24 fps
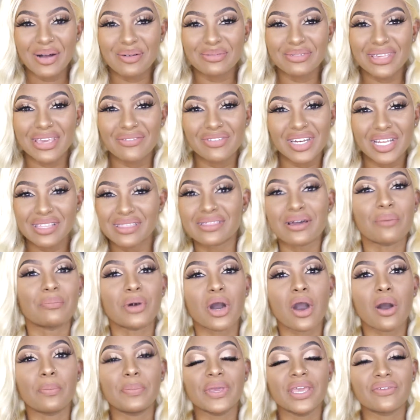Give it a thumb
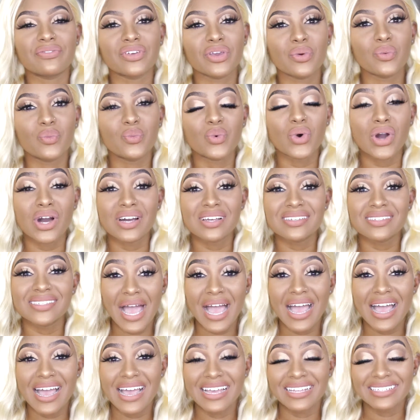up if it was,
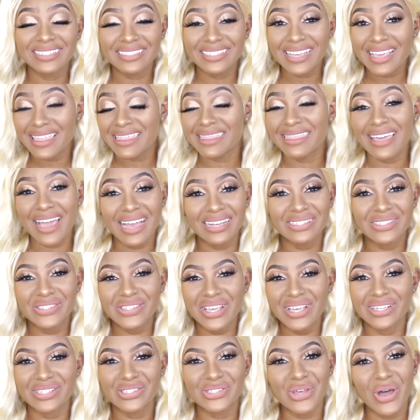and that's
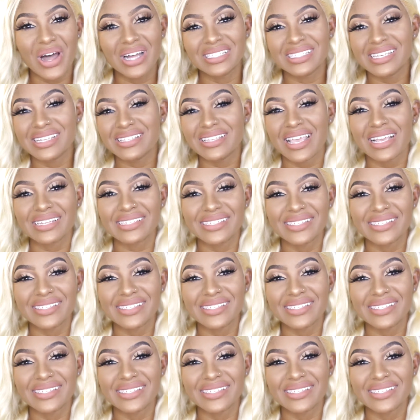it. So until next